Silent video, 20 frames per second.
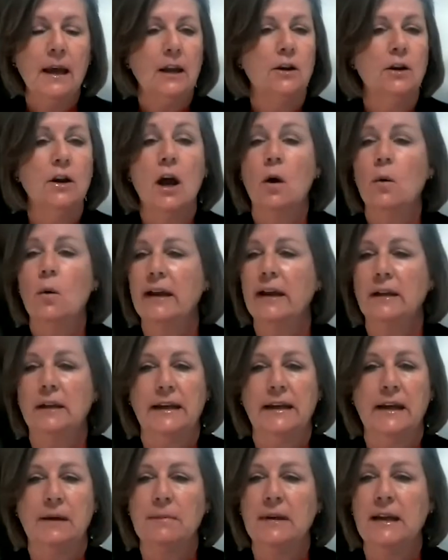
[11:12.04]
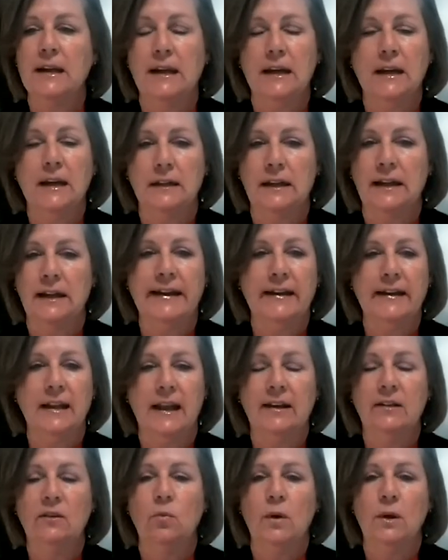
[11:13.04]
Knowingly, immediately,
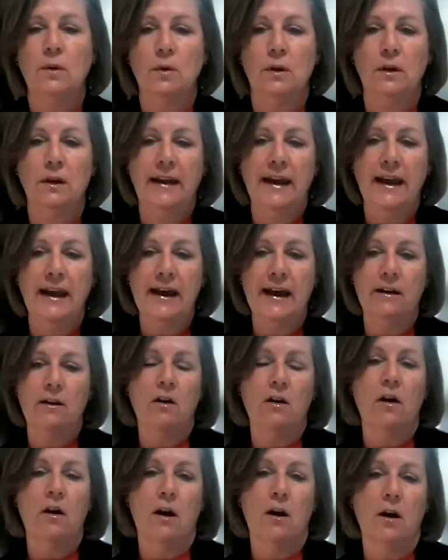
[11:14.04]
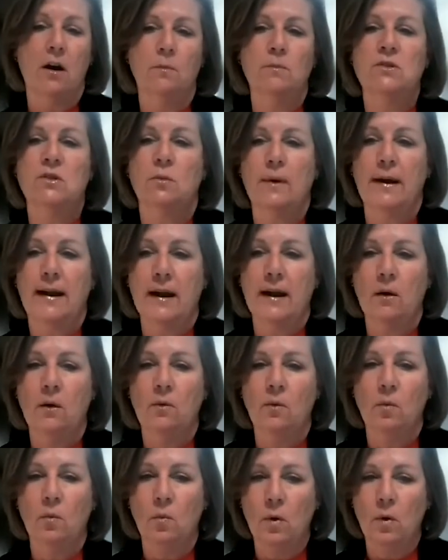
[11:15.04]
unless we really had our arms
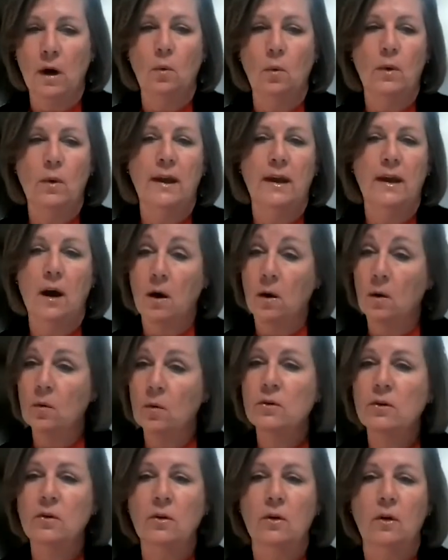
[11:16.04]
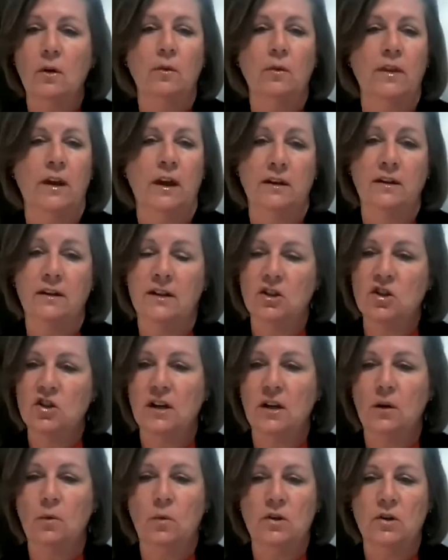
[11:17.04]
around what we owned, the
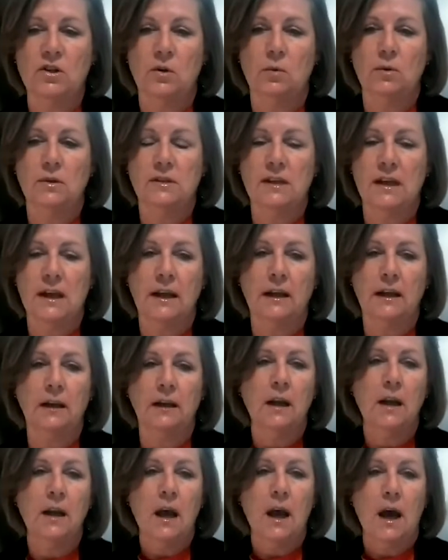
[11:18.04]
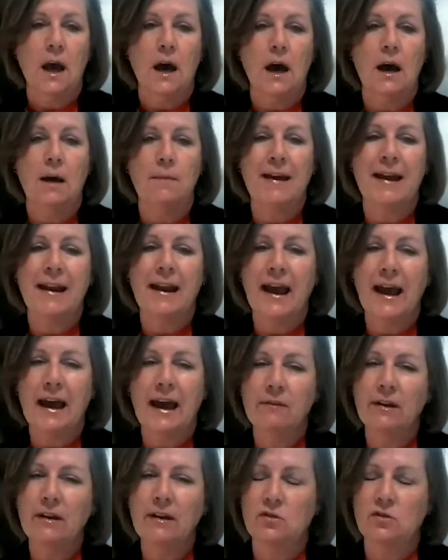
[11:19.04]
condition in which it was in, and
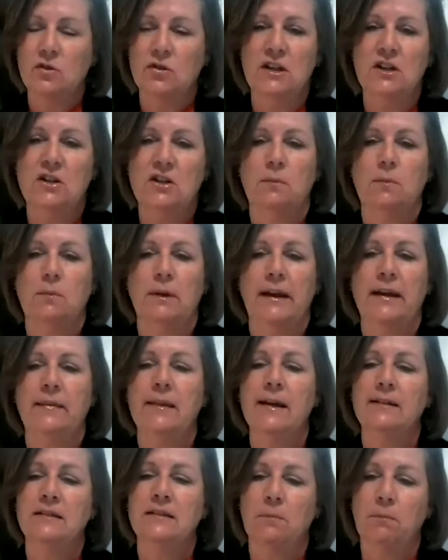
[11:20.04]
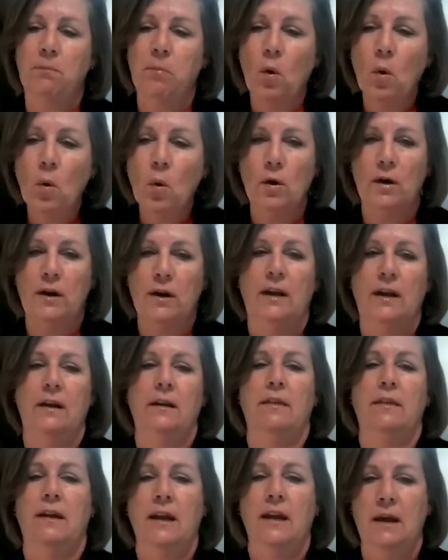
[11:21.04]
having a strategic plan that
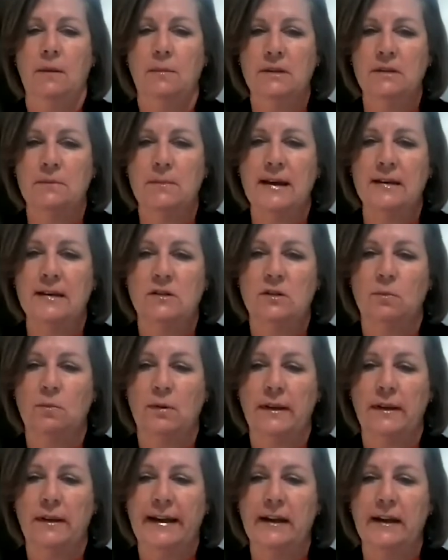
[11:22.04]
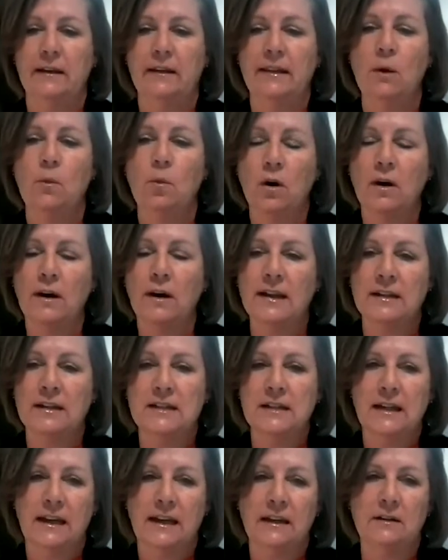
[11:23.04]
supported the campus master plan, they work in
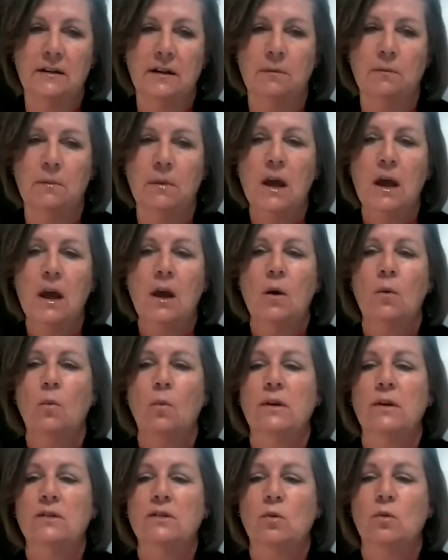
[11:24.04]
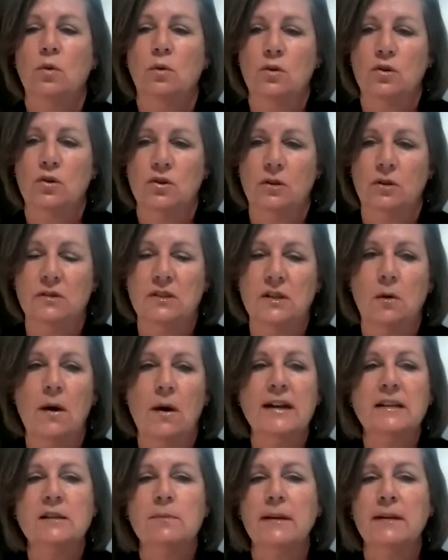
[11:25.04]
tandem, was crucial. So
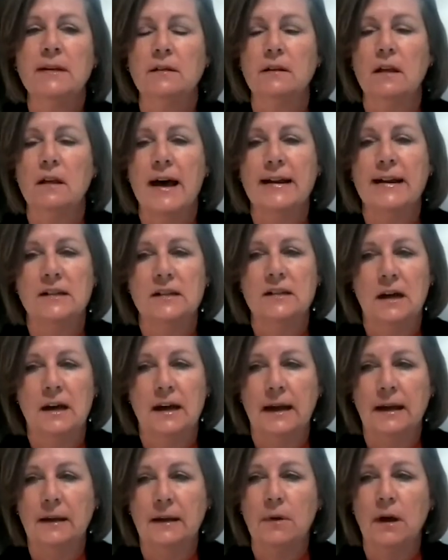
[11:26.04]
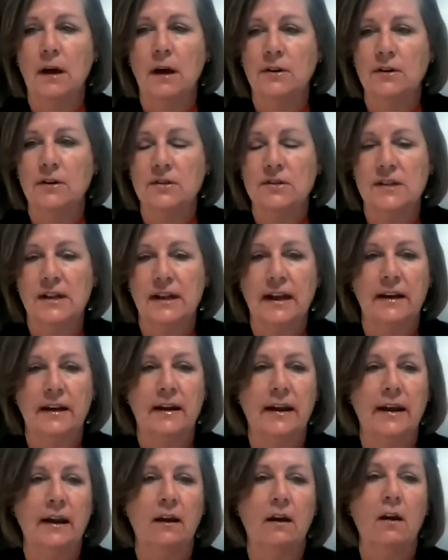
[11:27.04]
I spent a lot of time
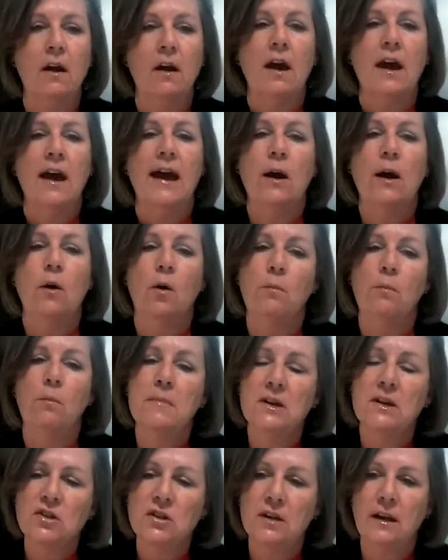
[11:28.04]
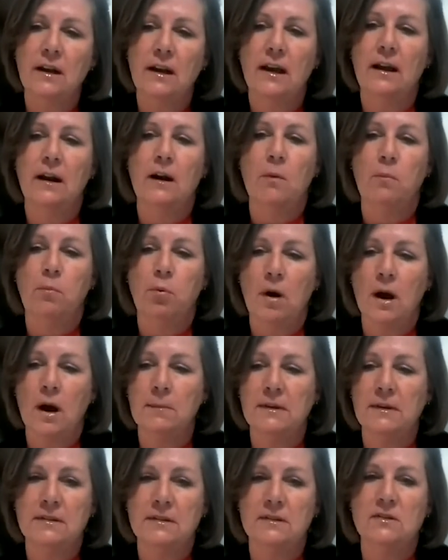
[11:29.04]
understanding our mission and our
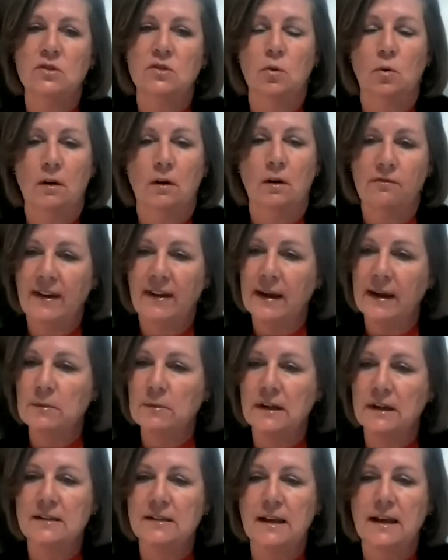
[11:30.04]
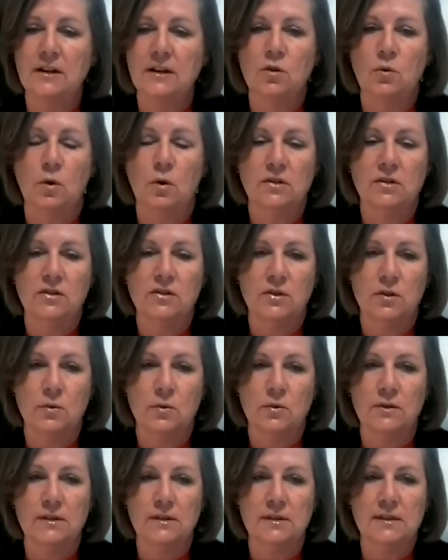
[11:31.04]
promises to our families and to our
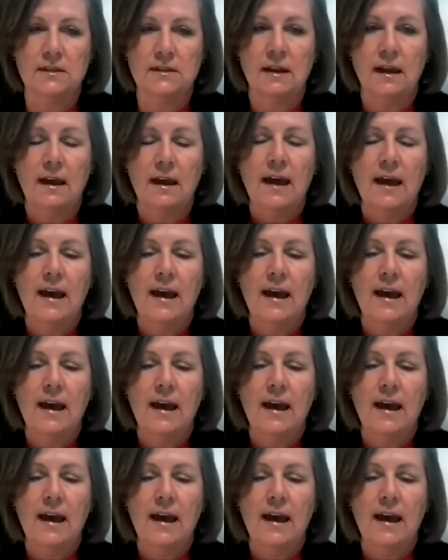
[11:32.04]
students.